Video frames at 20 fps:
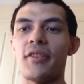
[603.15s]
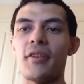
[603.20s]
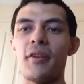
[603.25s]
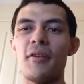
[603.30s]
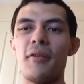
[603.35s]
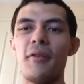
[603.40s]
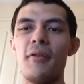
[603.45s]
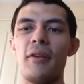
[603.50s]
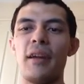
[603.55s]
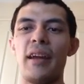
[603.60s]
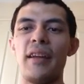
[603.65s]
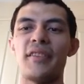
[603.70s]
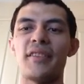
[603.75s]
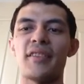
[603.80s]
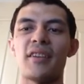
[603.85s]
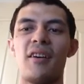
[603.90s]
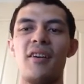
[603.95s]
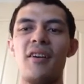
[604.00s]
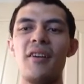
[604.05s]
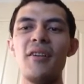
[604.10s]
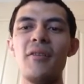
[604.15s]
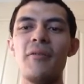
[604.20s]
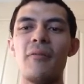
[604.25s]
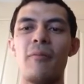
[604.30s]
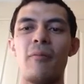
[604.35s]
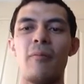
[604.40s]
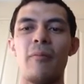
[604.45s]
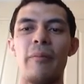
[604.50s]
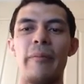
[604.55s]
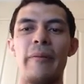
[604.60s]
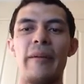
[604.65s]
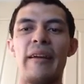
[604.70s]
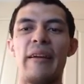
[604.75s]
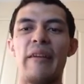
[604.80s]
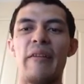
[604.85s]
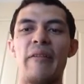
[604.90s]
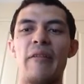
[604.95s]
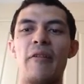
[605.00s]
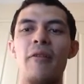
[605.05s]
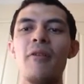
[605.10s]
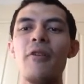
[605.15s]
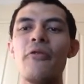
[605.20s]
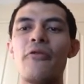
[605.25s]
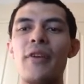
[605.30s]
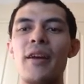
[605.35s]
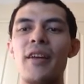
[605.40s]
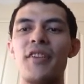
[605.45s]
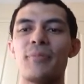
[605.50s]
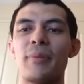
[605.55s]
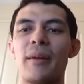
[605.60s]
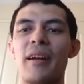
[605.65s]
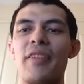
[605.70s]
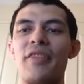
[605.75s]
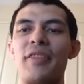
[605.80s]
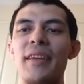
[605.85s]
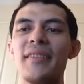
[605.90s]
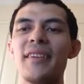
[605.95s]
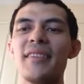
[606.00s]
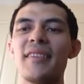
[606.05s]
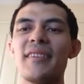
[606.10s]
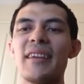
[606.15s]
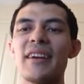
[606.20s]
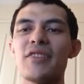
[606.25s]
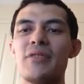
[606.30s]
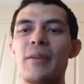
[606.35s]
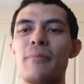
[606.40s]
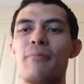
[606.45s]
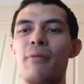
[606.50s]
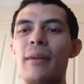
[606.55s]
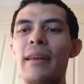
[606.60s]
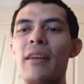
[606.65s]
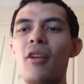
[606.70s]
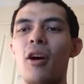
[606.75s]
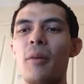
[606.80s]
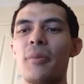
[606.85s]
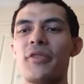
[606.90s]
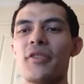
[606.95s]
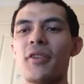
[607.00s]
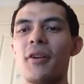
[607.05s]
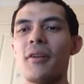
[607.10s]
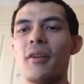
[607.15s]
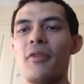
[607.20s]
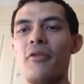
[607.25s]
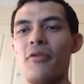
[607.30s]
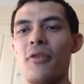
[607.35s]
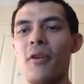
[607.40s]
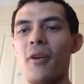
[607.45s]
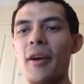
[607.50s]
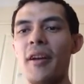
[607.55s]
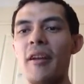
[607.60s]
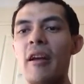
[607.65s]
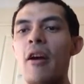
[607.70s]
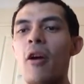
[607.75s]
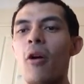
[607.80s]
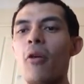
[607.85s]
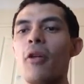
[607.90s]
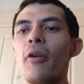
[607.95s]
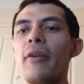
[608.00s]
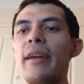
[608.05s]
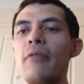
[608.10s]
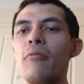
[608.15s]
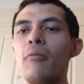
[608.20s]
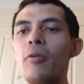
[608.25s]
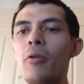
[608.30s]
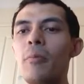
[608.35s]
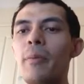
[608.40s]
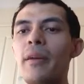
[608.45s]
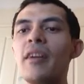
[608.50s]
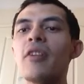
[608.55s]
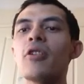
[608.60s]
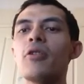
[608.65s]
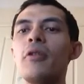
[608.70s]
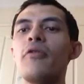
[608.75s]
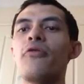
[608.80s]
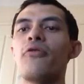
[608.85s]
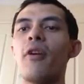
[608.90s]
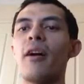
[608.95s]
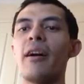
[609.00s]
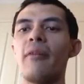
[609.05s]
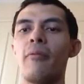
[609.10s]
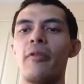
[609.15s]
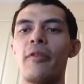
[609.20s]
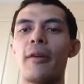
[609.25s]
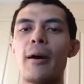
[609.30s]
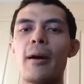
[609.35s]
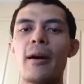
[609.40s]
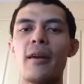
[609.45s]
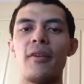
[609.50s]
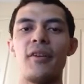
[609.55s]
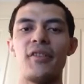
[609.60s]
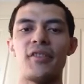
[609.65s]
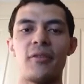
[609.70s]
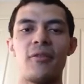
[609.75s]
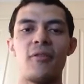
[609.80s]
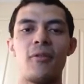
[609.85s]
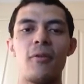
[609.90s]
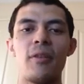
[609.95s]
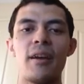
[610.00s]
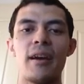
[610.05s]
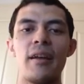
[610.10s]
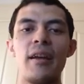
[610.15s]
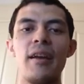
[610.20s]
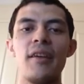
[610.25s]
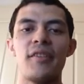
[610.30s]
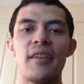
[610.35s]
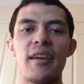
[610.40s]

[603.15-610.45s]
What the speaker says: So it's kind of, no offense, but I think this is actually a pretty lopsided fight. Although it will be a good fight regardless and all that.